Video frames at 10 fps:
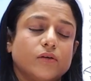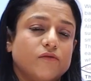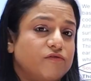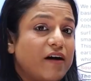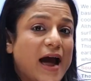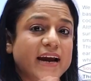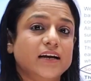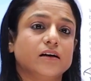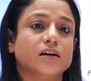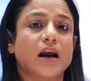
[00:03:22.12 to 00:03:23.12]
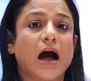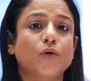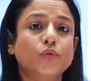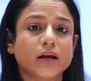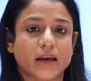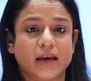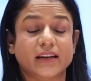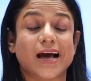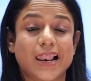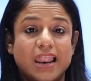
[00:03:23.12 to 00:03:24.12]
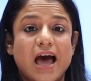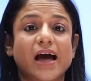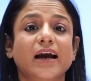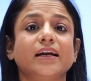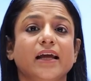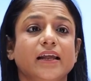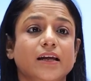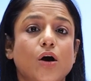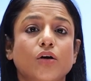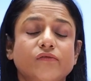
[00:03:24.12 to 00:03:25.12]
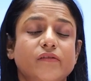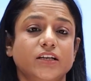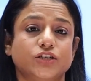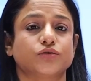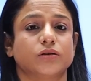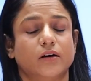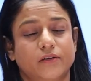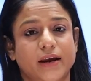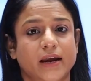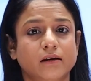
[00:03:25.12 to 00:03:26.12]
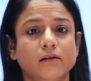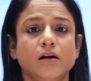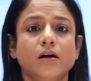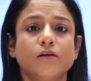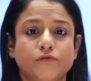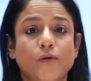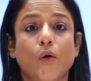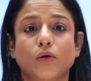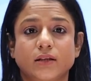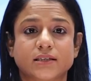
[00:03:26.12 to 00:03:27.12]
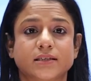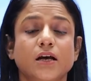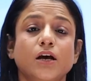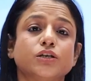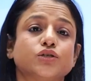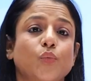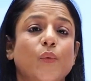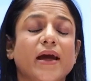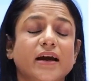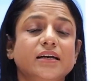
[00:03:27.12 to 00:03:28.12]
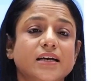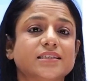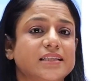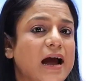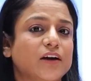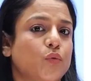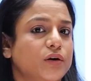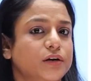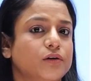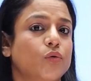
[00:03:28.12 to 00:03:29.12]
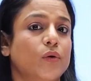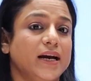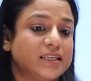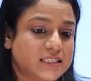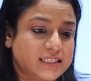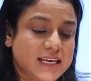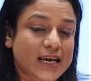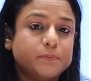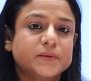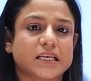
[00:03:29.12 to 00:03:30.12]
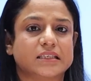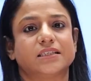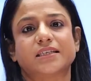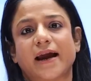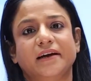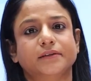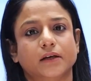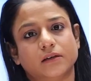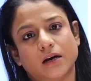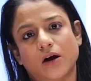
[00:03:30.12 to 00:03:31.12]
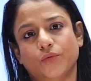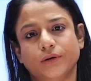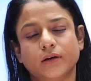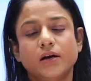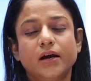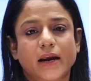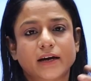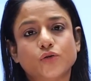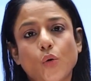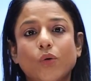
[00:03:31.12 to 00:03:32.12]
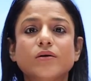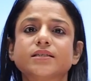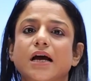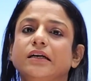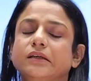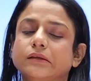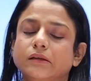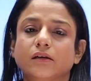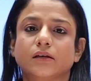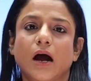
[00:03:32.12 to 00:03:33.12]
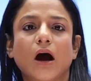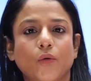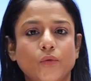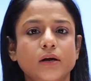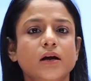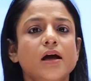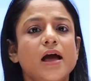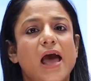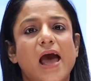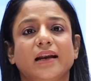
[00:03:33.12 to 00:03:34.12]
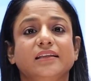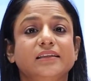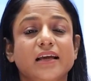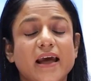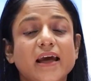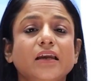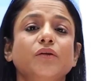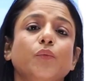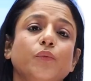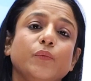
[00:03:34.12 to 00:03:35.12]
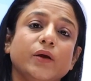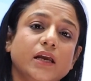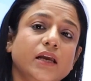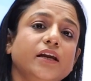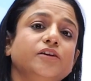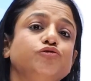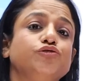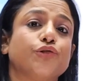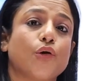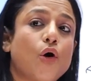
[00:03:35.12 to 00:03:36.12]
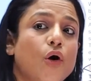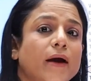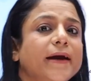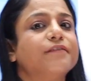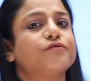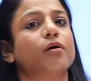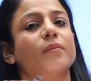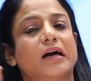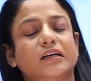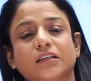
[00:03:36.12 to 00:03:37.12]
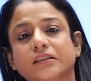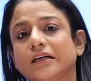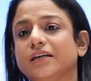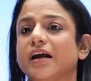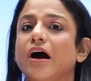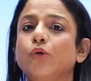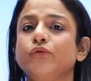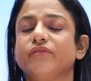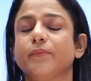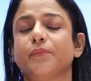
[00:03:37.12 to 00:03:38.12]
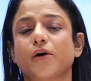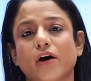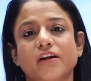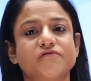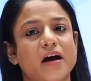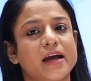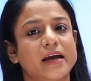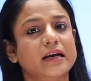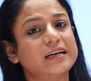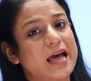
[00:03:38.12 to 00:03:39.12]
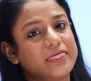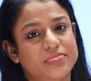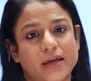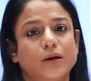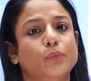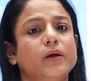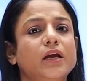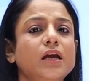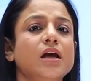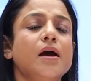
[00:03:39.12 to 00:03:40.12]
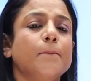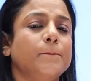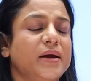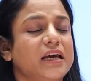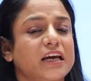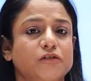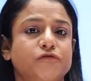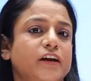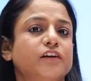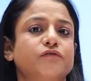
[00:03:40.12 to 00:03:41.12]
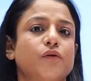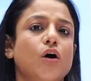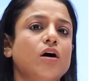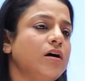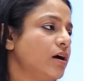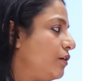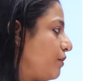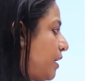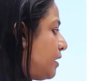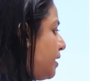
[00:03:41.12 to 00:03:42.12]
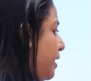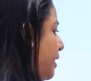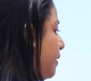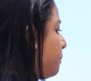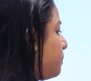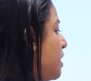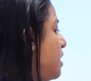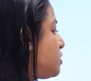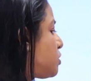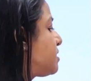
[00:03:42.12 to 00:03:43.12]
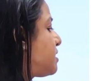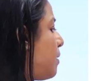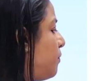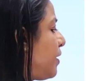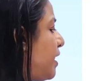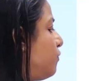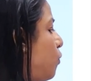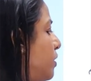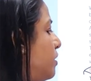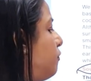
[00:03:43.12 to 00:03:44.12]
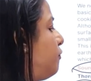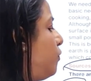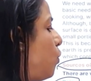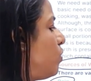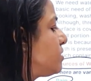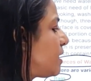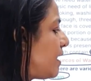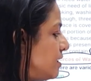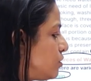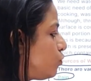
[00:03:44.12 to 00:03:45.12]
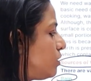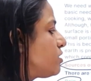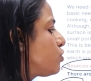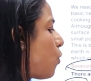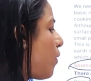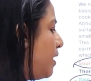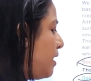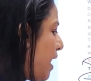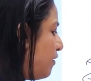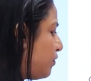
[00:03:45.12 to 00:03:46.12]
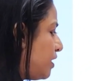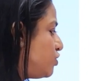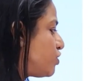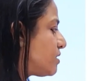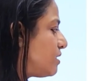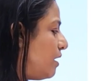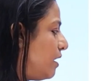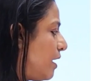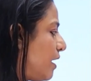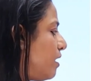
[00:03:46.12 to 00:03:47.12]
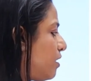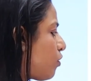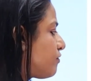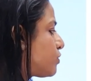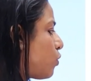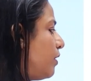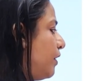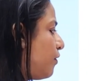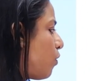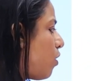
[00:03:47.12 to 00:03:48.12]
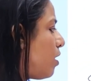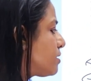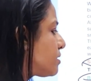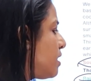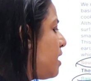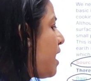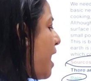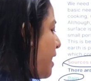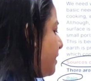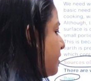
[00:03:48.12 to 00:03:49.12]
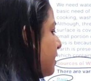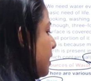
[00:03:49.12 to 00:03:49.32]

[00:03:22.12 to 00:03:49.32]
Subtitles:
wide ground area, land area on which rain falls. So where does that water go? It seeps inside the ground. It goes under the ground, and then we draw it from under the ground, we purify it, and then we make it fit for drinking. So some rainwater flows into the soil and reaches the layer of solid rocks and